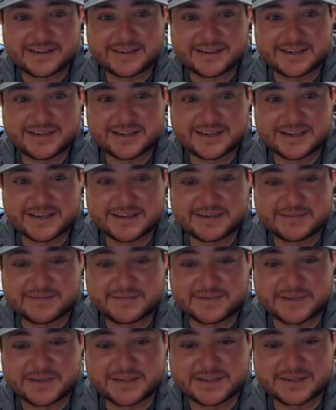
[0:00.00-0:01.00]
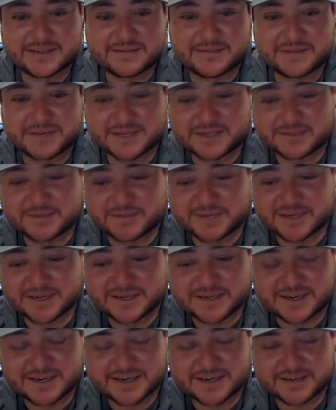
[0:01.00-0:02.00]
the first fish being
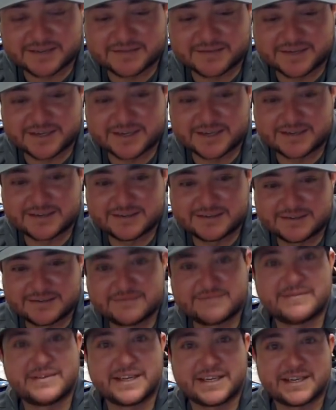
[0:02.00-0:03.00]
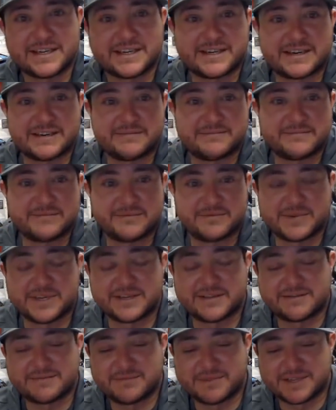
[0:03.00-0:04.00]
caught in the Vineyard,
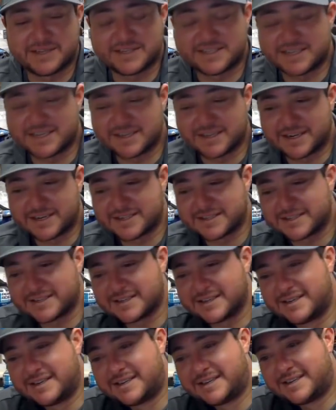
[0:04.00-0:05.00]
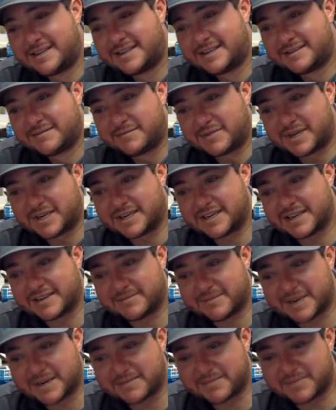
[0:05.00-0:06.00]
with sea lice, but it
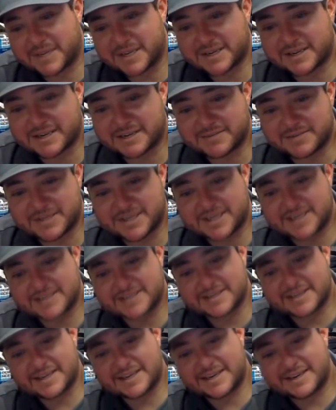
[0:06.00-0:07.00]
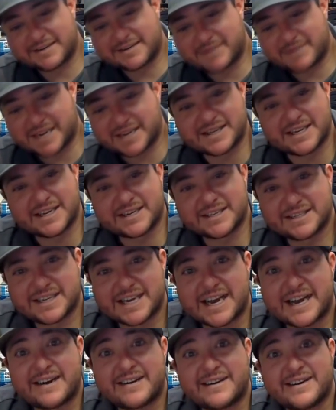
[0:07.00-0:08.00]
might be a couple of days later, but I think
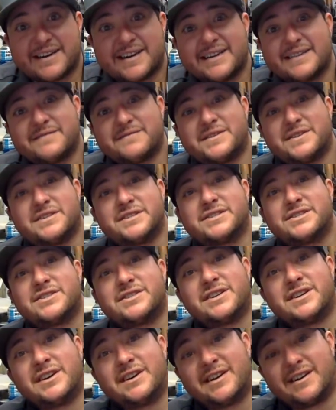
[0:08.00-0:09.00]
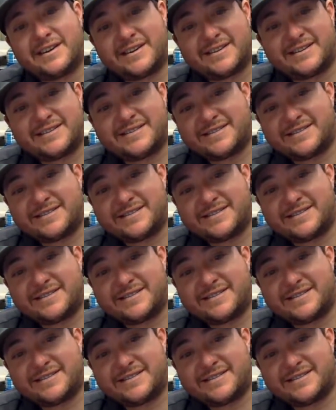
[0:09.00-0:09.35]
Saturday for sure.